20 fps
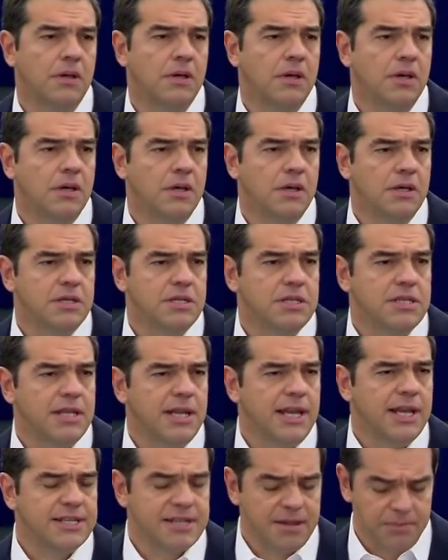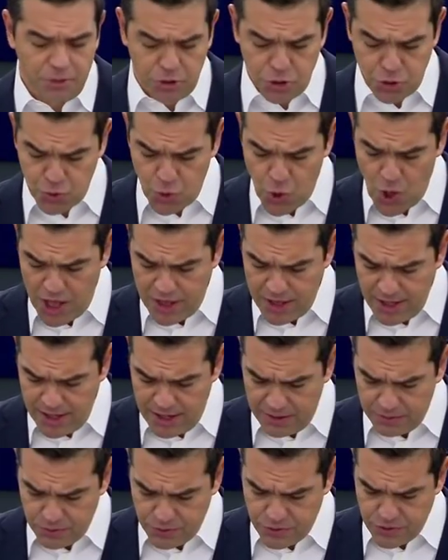the social fabric.
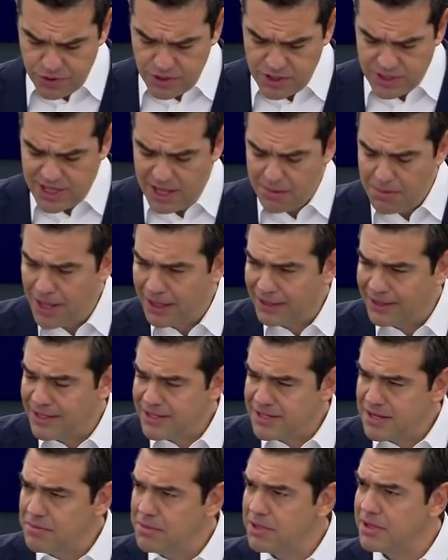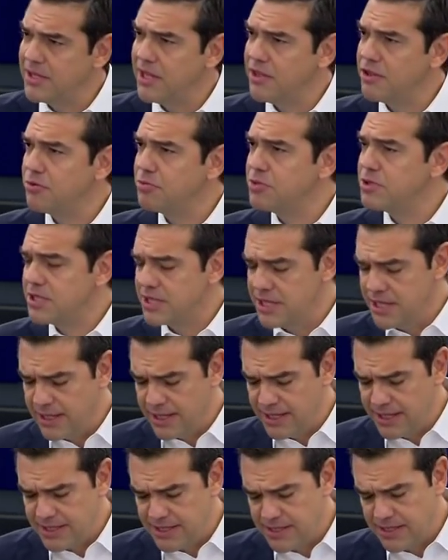We supported the
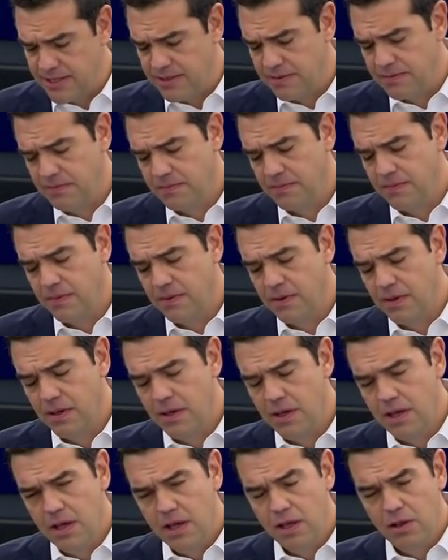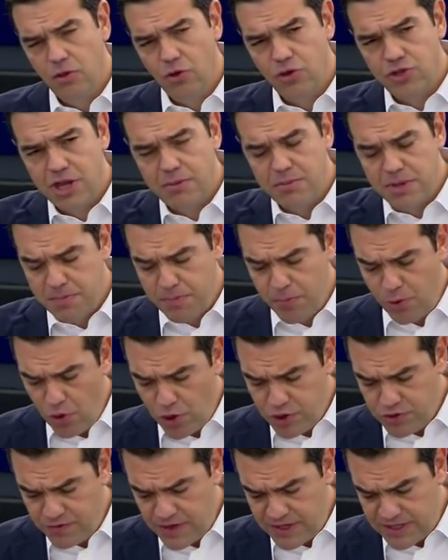weakest, the most vulnerable. We
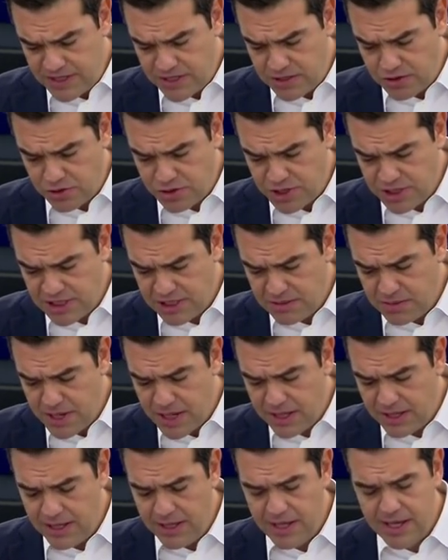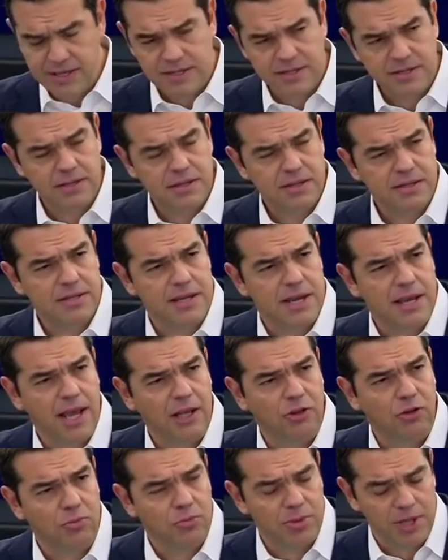managed to end the
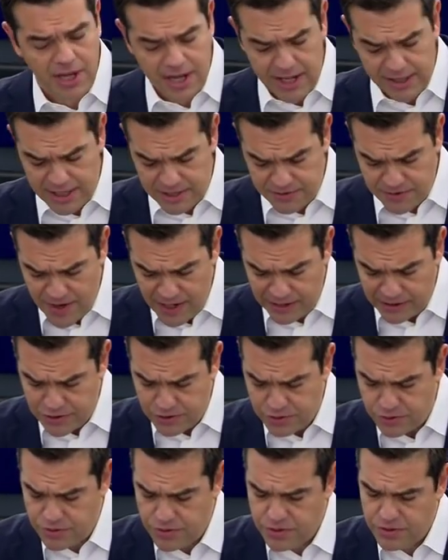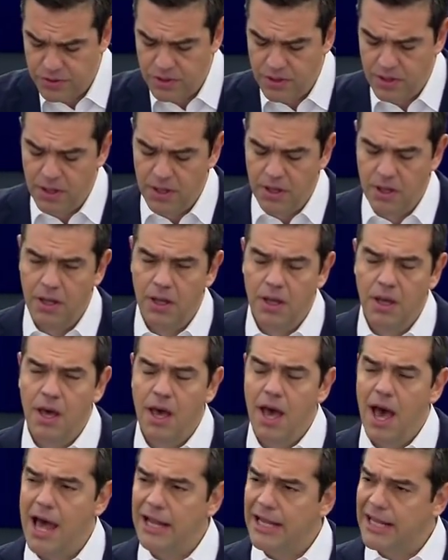humanitarian crisis. We gave
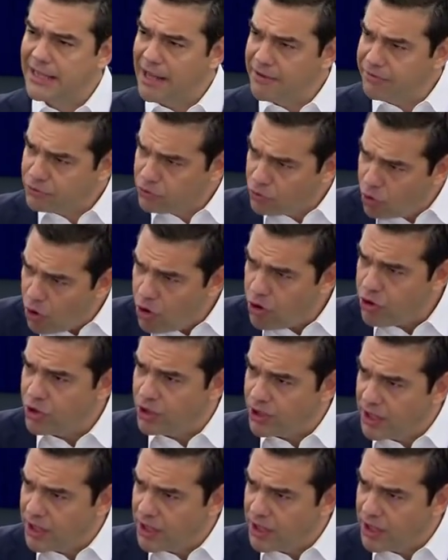access to the health